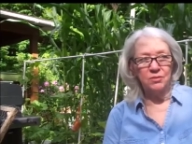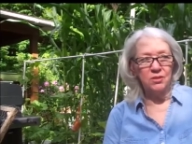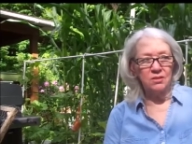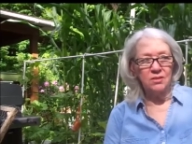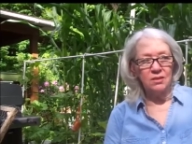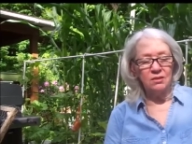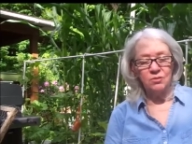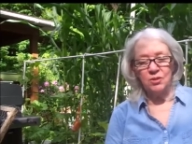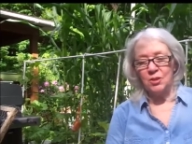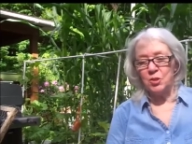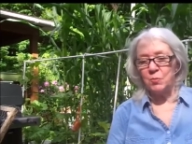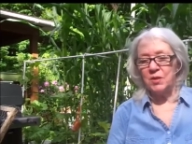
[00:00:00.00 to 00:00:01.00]
as long as they don't
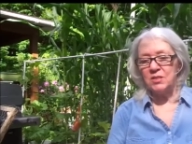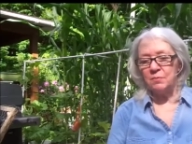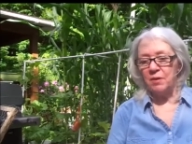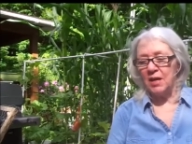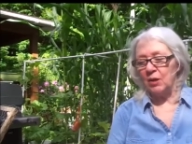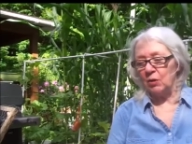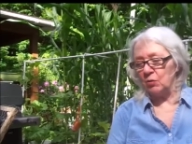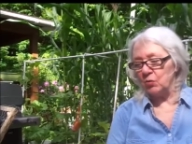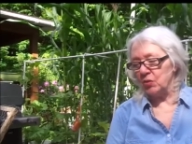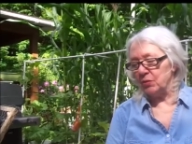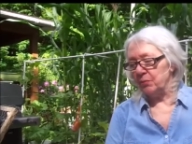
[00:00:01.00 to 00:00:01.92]
touch my tomatoes.